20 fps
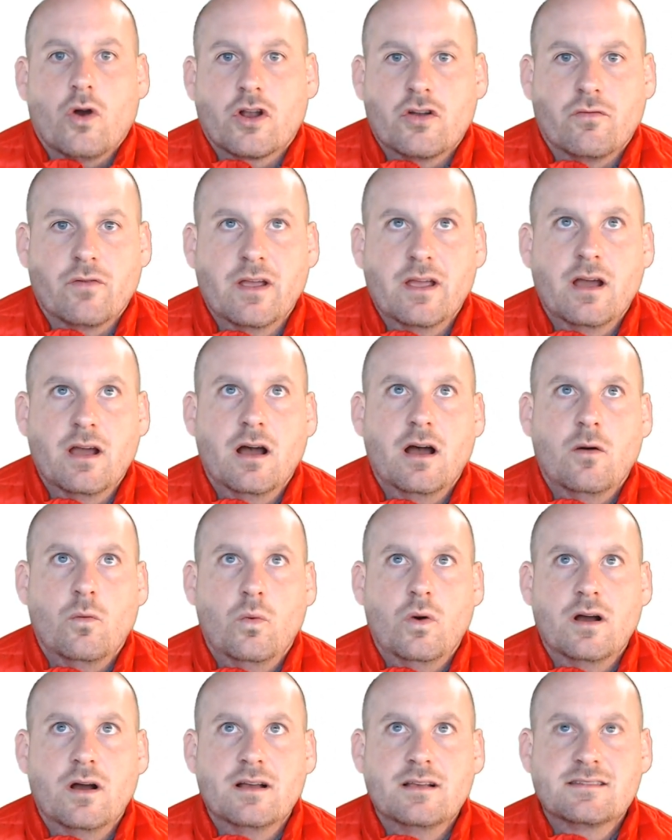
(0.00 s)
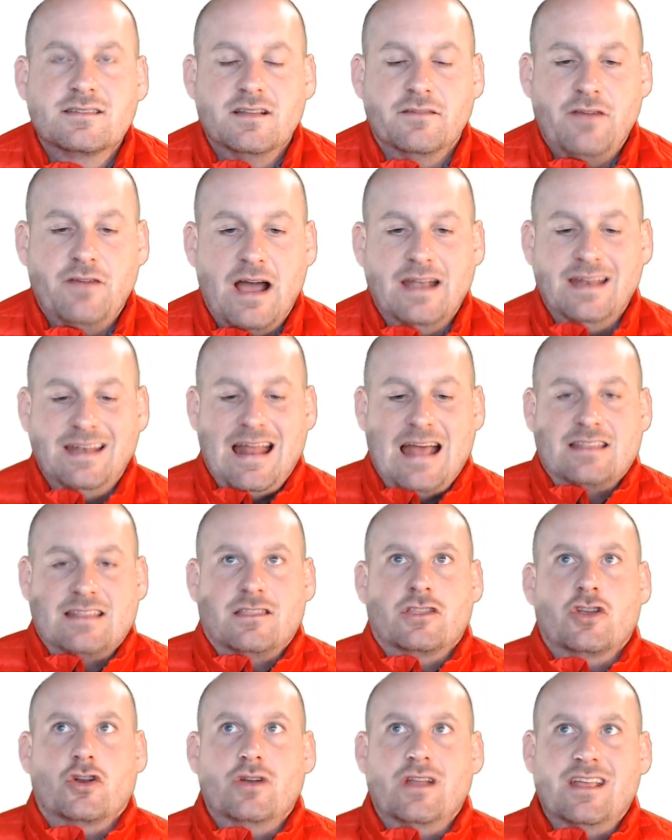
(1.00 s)
Korea was divided at
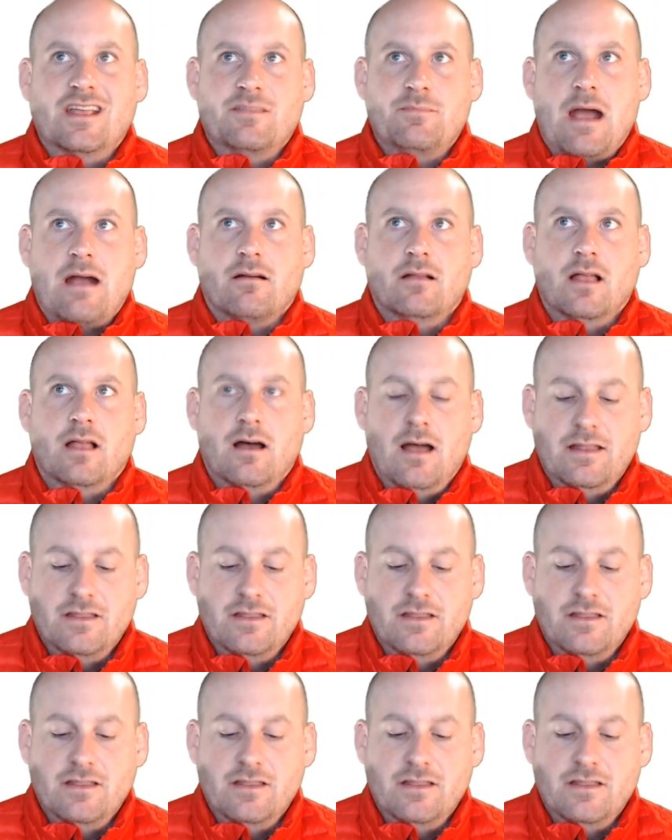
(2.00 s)
the 30th parallel.